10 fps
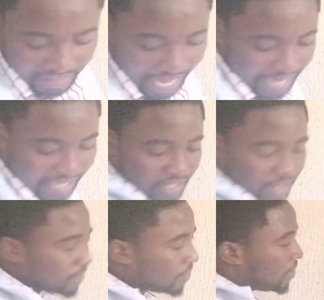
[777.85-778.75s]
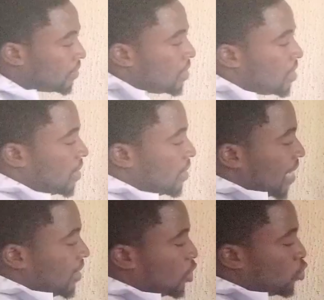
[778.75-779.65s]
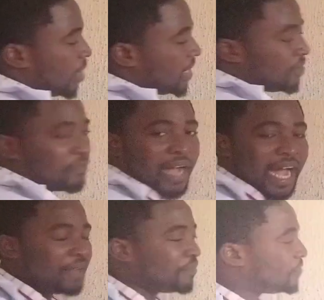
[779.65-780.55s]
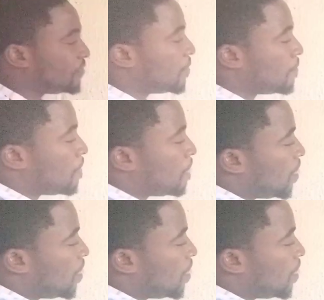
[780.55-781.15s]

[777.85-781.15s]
side, that is 25